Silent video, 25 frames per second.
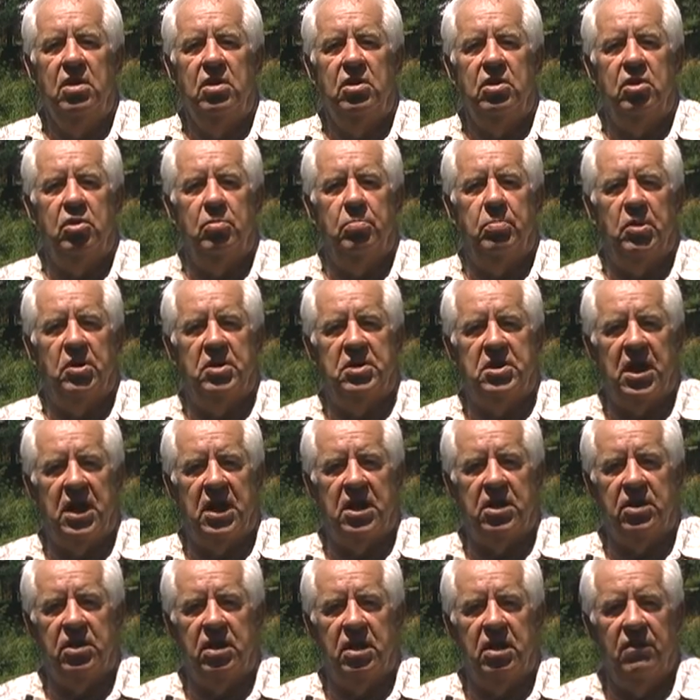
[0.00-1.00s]
to
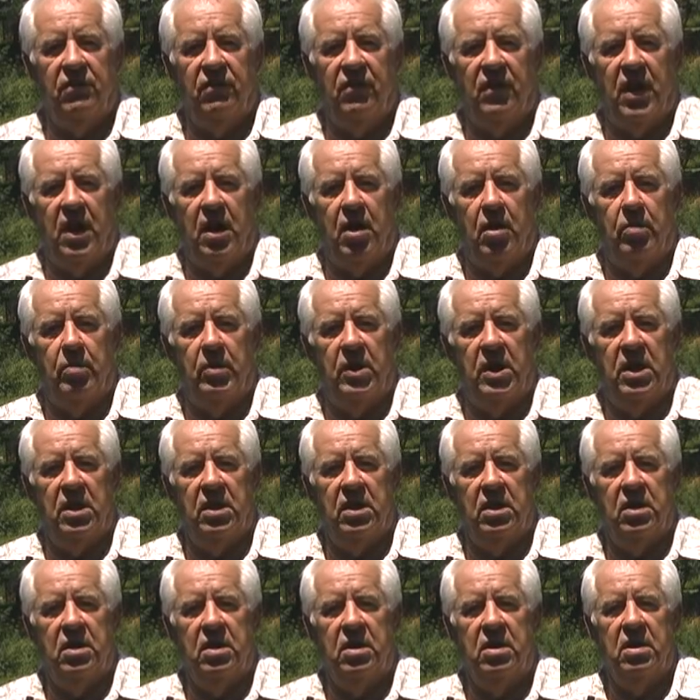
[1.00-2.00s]
protect the environment
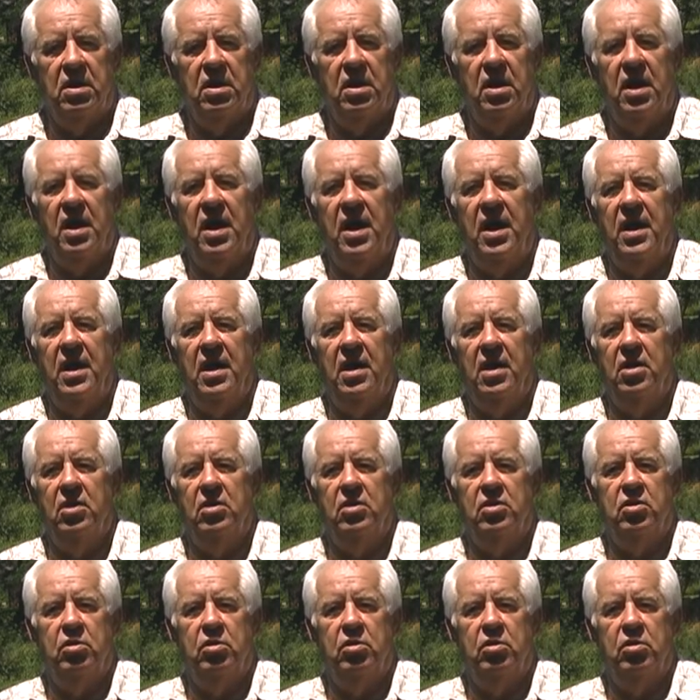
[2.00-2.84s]
and